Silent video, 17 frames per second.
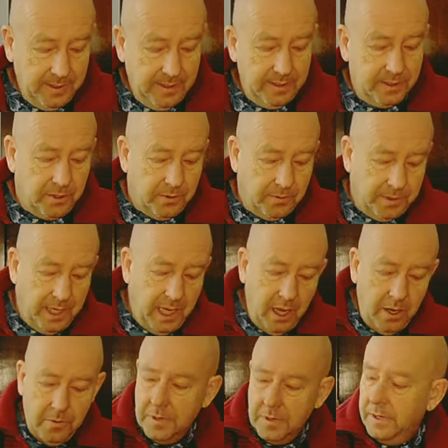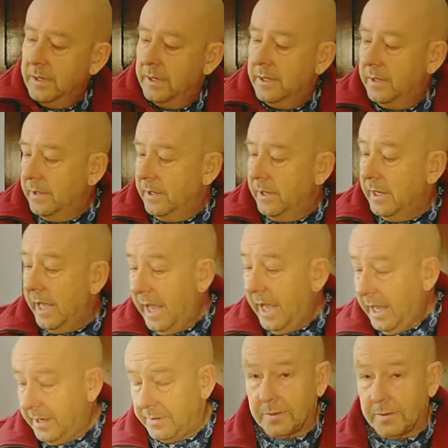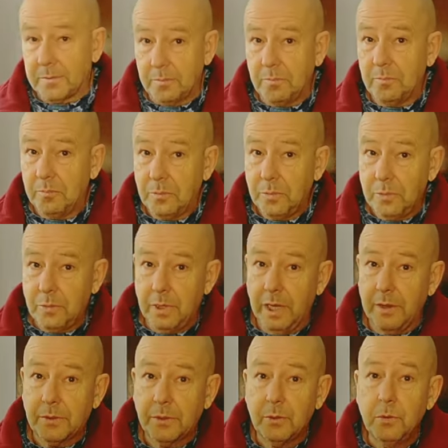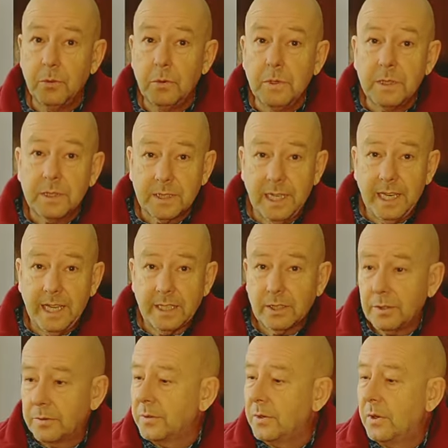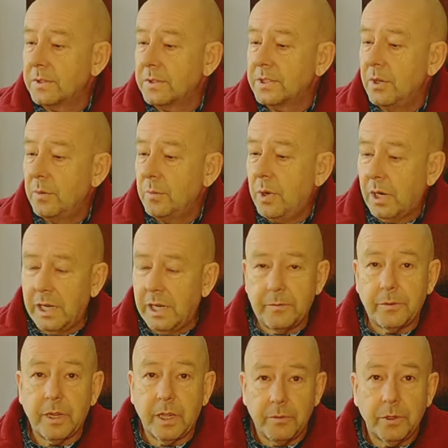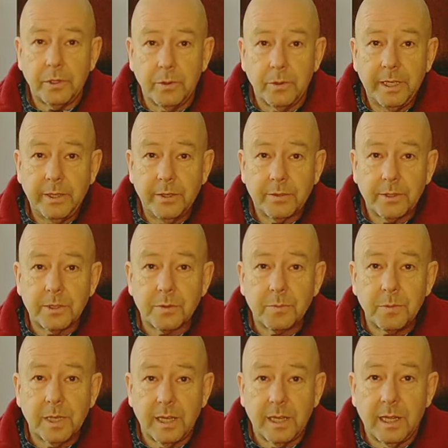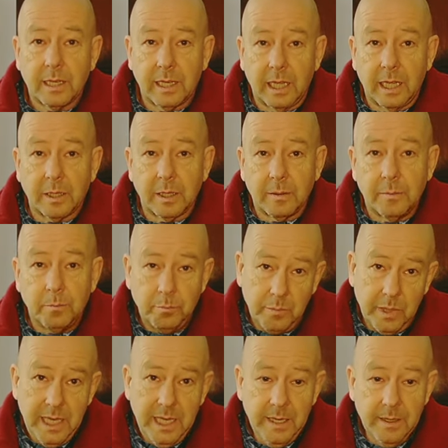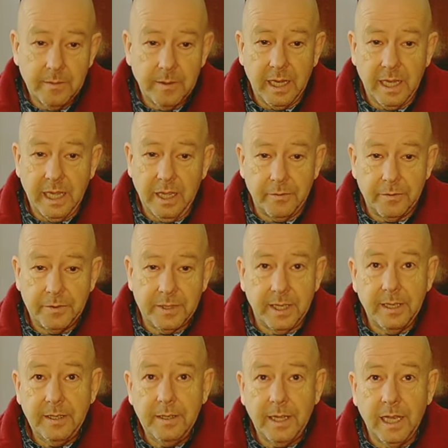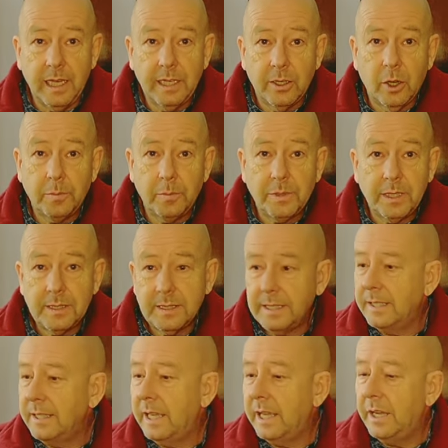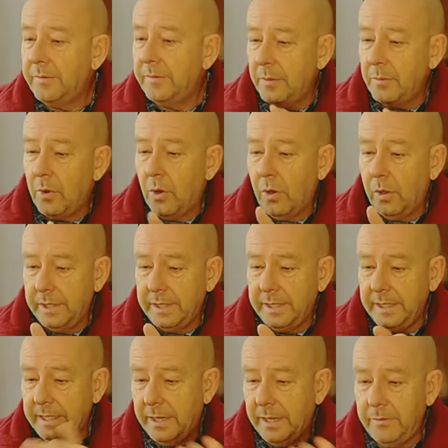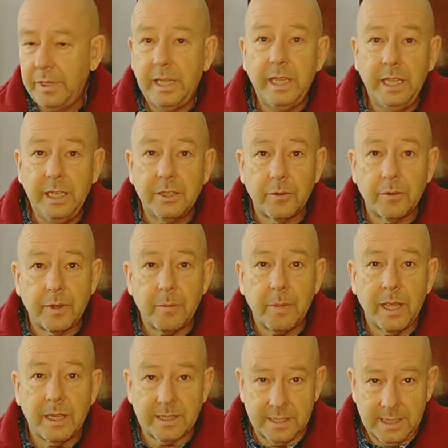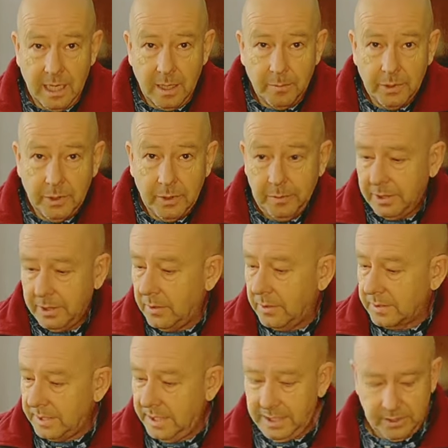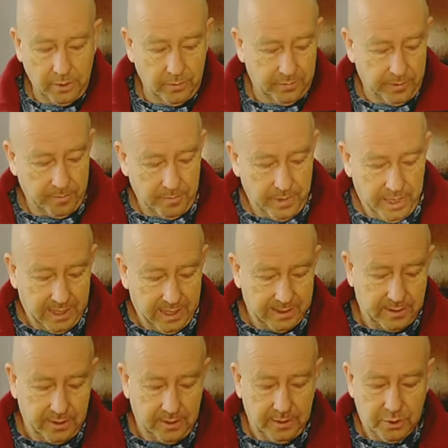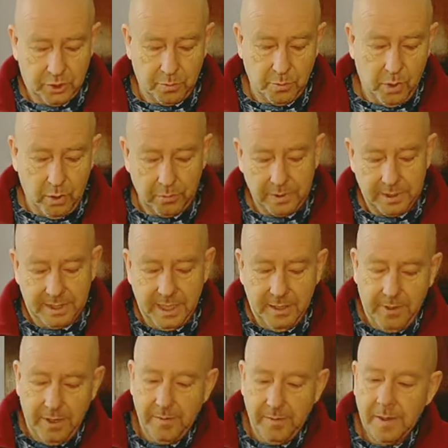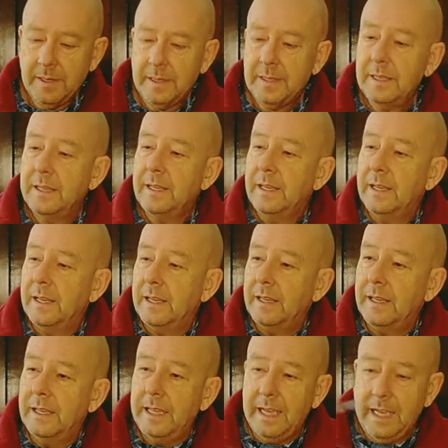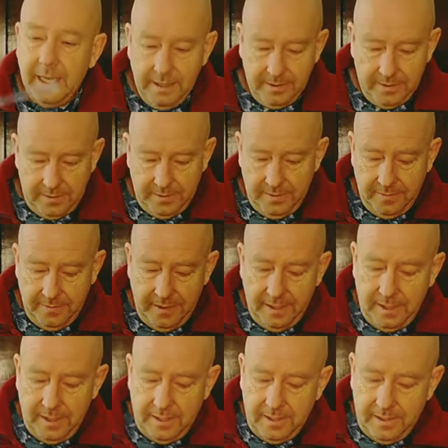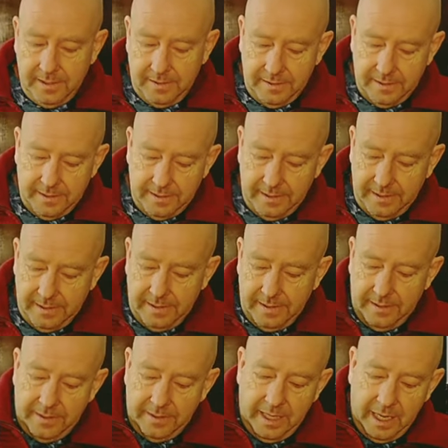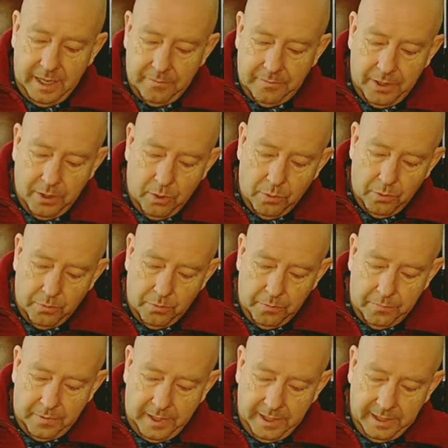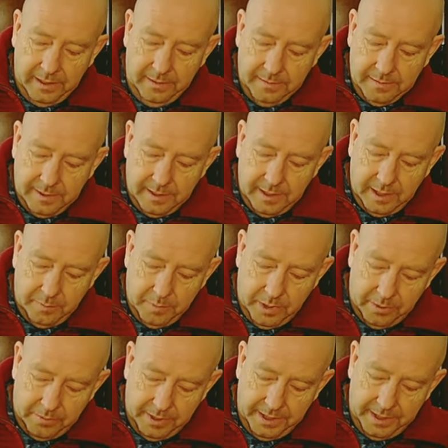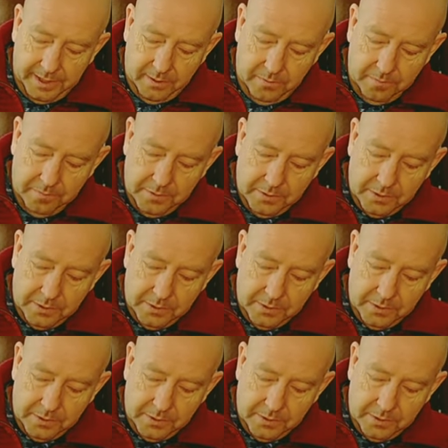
So now, and you have to select, of course, your model. If you have a radio transmitter like me, I have 10 helicopters and I have them all here. Each of them has a number because each of them has a small receiver. And they have their own file in my radio.